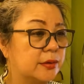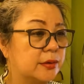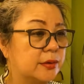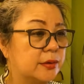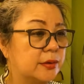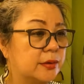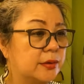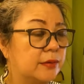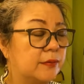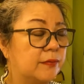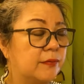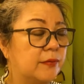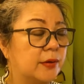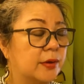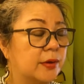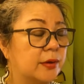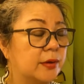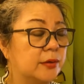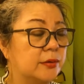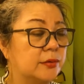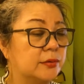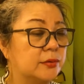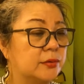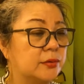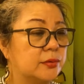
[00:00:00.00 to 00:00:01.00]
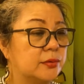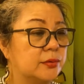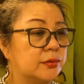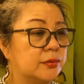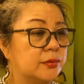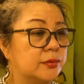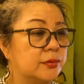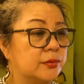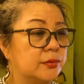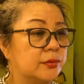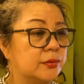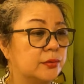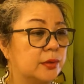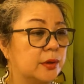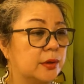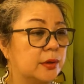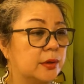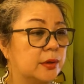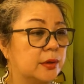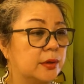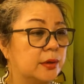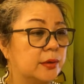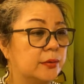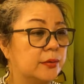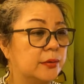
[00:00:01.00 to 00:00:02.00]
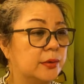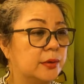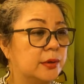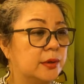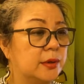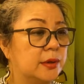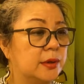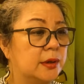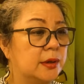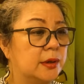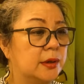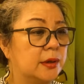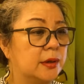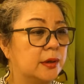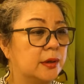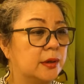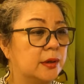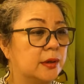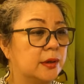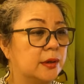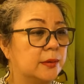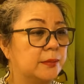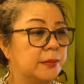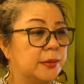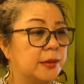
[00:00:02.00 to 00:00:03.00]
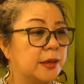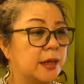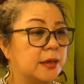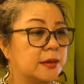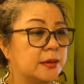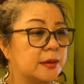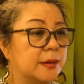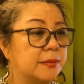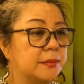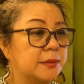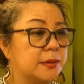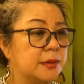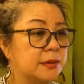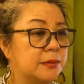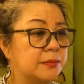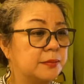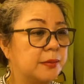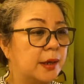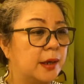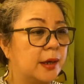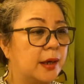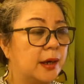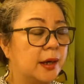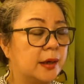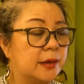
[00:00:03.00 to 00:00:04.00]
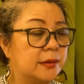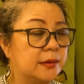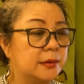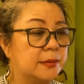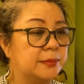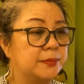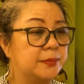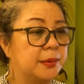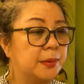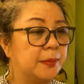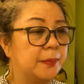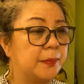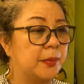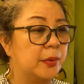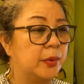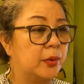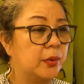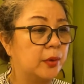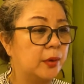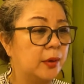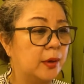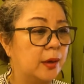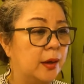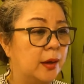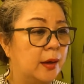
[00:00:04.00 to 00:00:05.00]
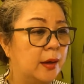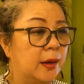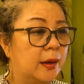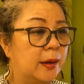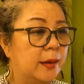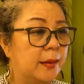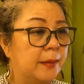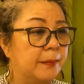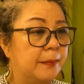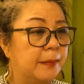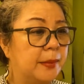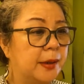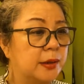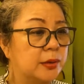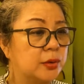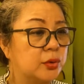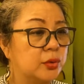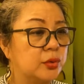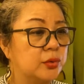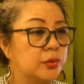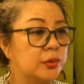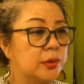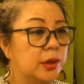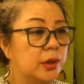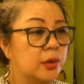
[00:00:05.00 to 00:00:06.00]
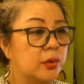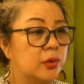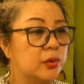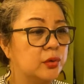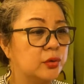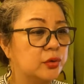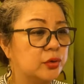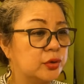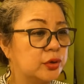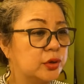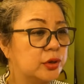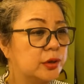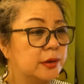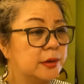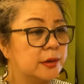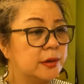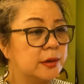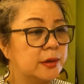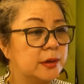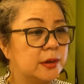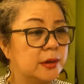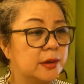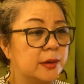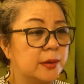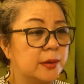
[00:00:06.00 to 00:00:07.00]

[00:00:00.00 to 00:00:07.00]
difficult to uh, really uh, be accepted by other people. But through the coaching uh,